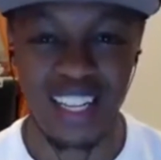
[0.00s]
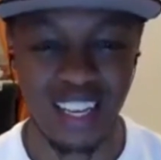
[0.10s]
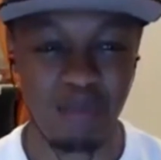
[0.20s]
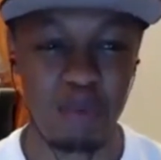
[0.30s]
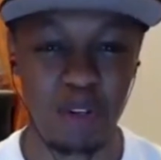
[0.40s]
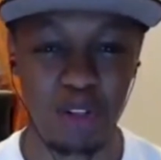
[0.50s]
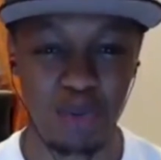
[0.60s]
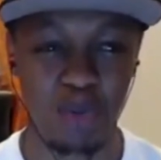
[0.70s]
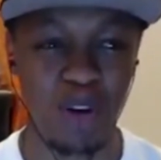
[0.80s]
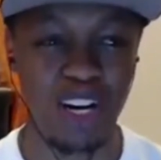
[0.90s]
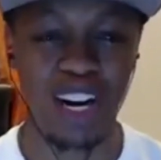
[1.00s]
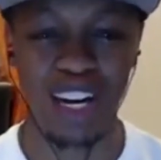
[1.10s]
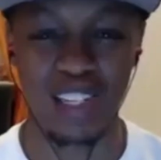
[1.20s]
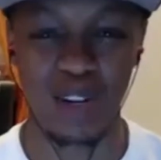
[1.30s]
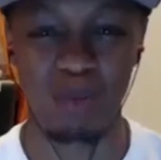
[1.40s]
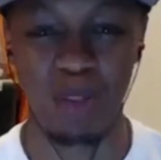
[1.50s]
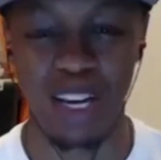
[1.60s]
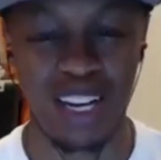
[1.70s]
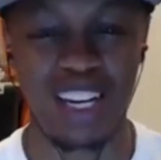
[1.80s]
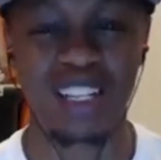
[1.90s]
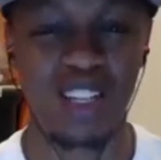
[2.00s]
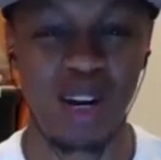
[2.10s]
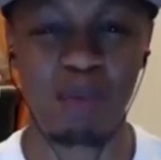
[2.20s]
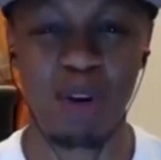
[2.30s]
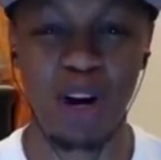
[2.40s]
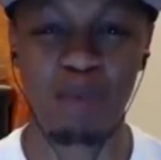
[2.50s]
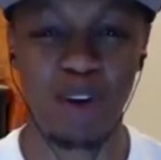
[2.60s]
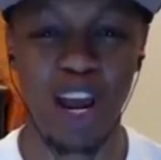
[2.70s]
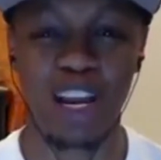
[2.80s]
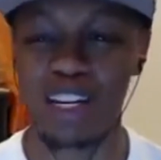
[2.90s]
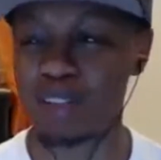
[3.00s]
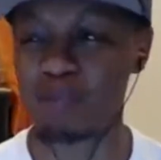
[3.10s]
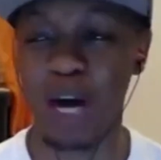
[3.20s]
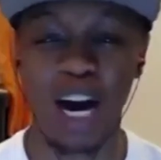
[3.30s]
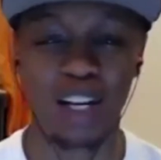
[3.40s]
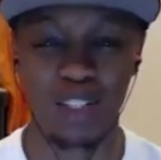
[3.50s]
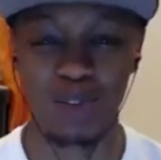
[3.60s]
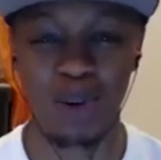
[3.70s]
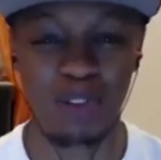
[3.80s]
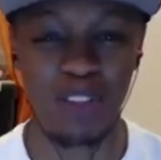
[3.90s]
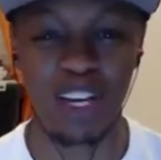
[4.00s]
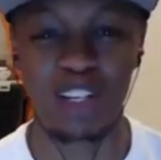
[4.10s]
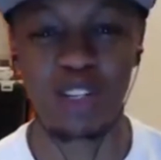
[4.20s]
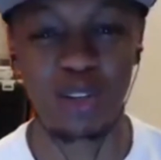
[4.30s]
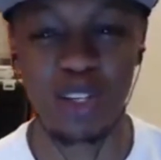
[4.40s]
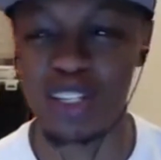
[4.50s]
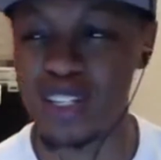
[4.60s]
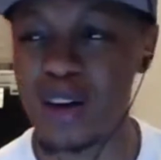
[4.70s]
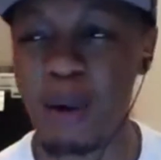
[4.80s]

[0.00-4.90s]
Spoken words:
They produce one guy who's all playing, and he's going to bring up Nathan and Miles or whoever that dude is.